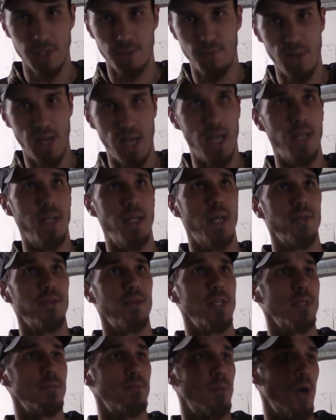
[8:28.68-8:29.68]
bad,
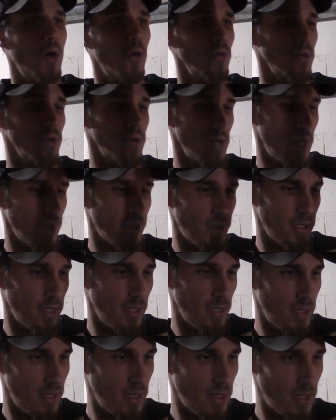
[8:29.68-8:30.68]
nothing's bowed or
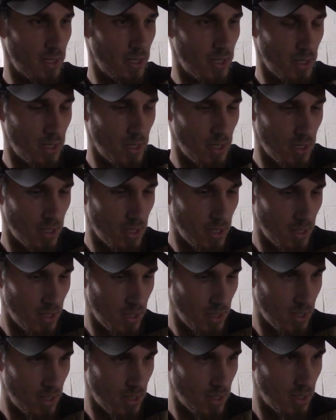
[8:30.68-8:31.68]
nothing.
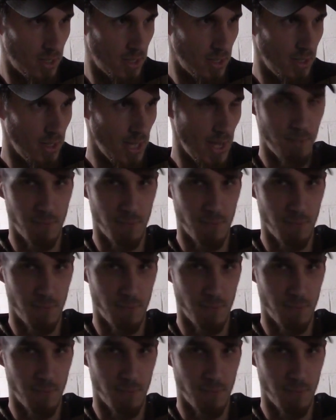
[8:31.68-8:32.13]
That